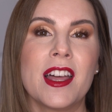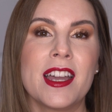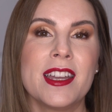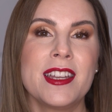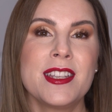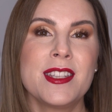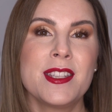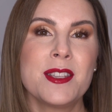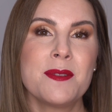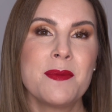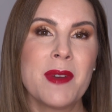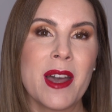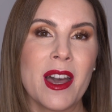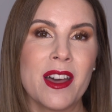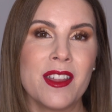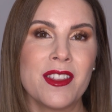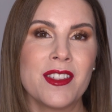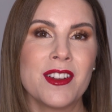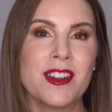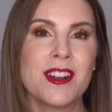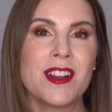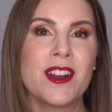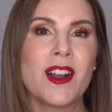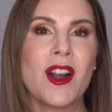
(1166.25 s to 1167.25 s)
like some
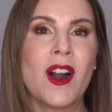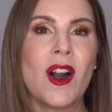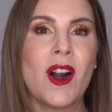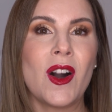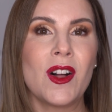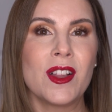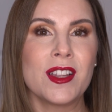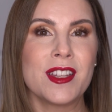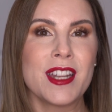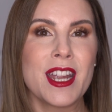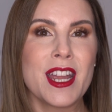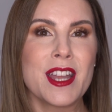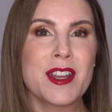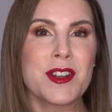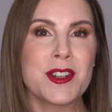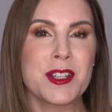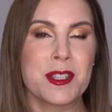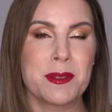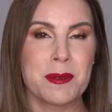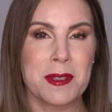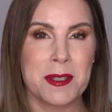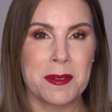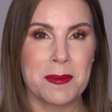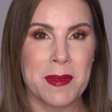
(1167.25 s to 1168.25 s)
other holiday
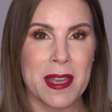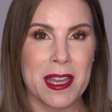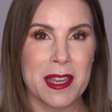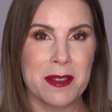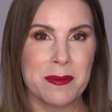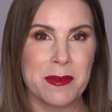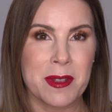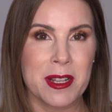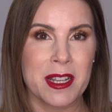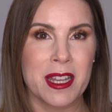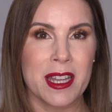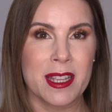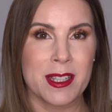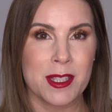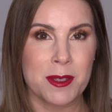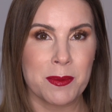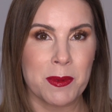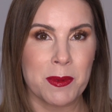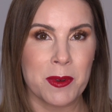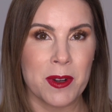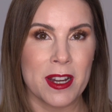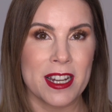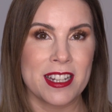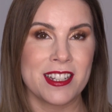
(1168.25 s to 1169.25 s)
Christmas makeup look
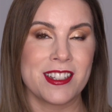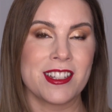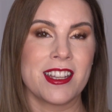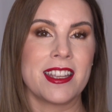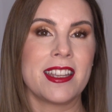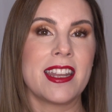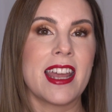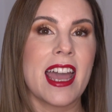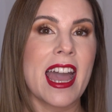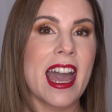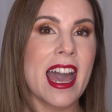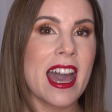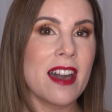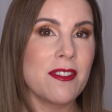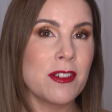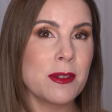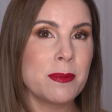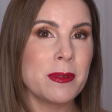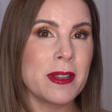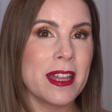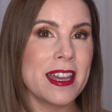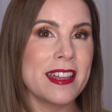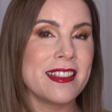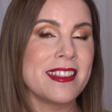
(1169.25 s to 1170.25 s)
inspiration, I have a
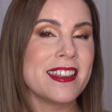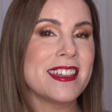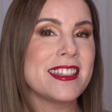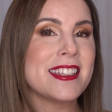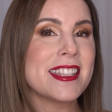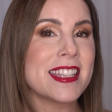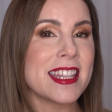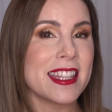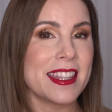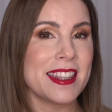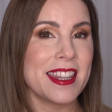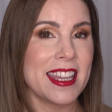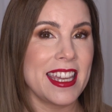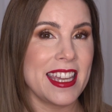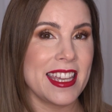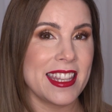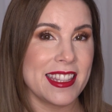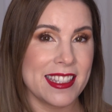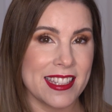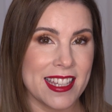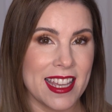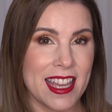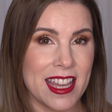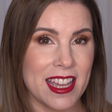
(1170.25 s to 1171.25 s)
playlist
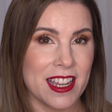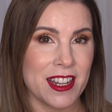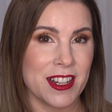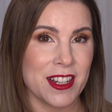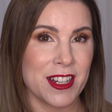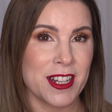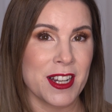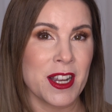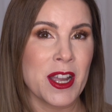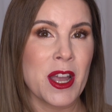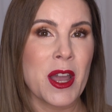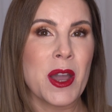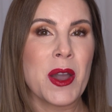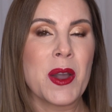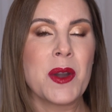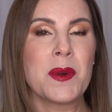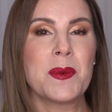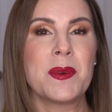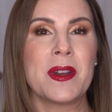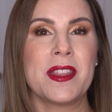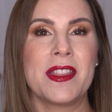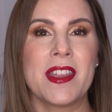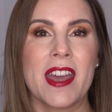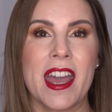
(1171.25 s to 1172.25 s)
linked here
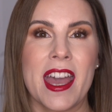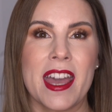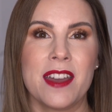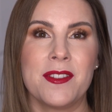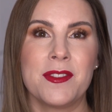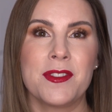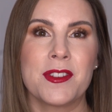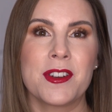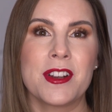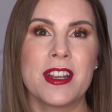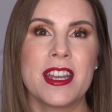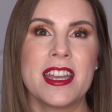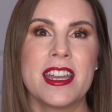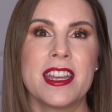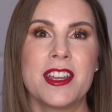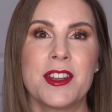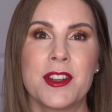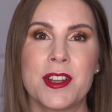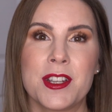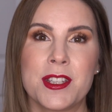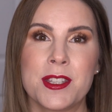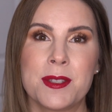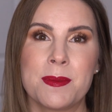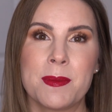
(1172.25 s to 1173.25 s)
with every
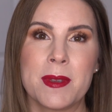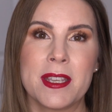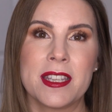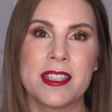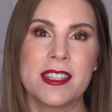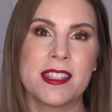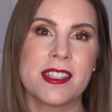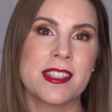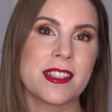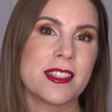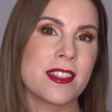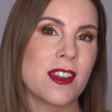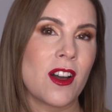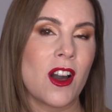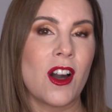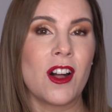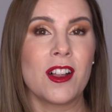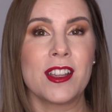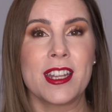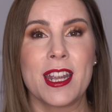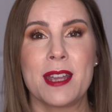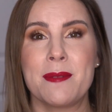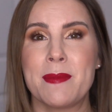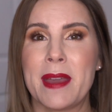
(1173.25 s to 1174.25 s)
Christmas
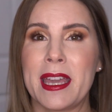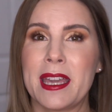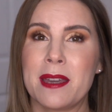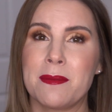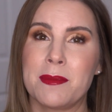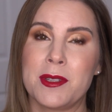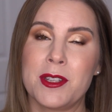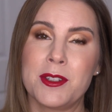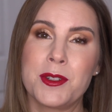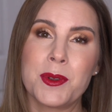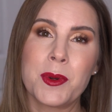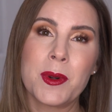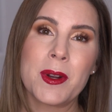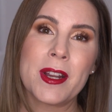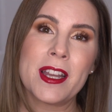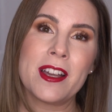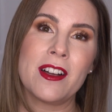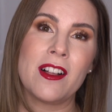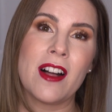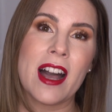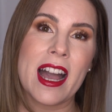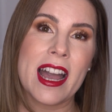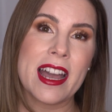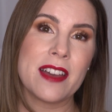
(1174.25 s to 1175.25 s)
holiday makeup
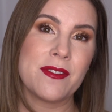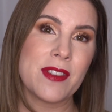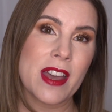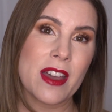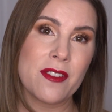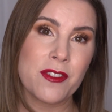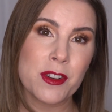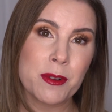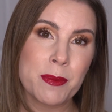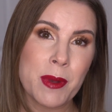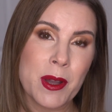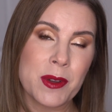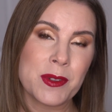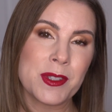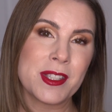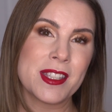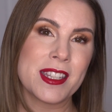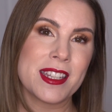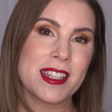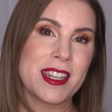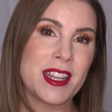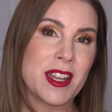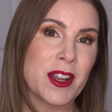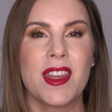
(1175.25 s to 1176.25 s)
tutorial I have ever
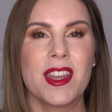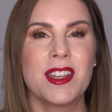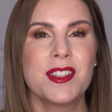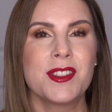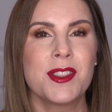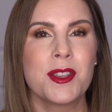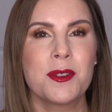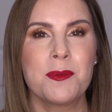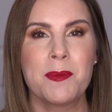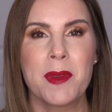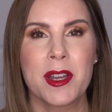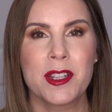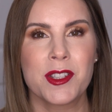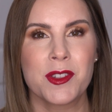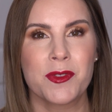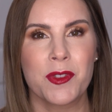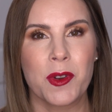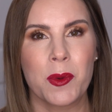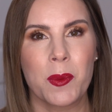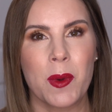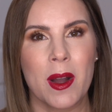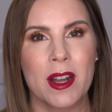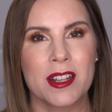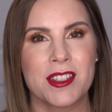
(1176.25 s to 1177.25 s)
posted. Thanks so much
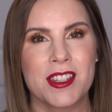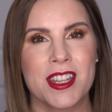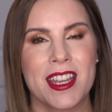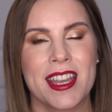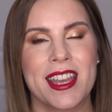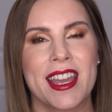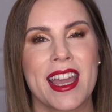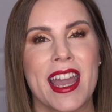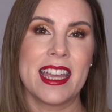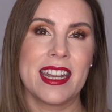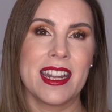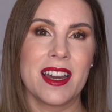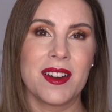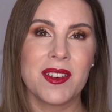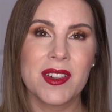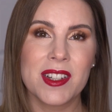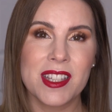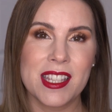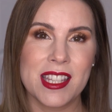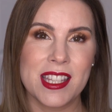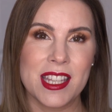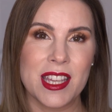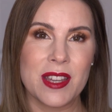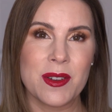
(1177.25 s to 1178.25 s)
for watching and I
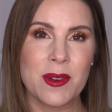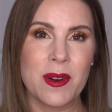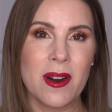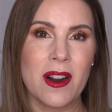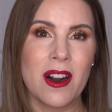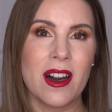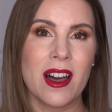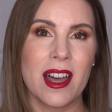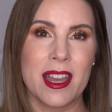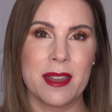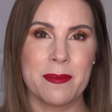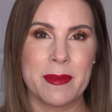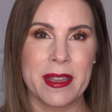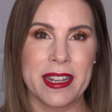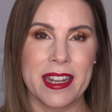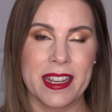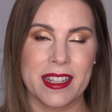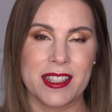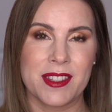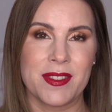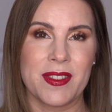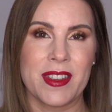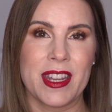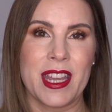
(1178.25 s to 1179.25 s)
will see you all in my
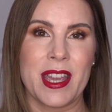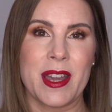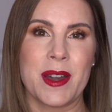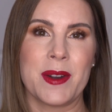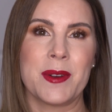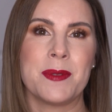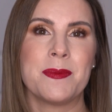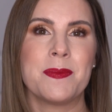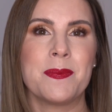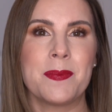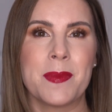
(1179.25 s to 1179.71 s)
next video.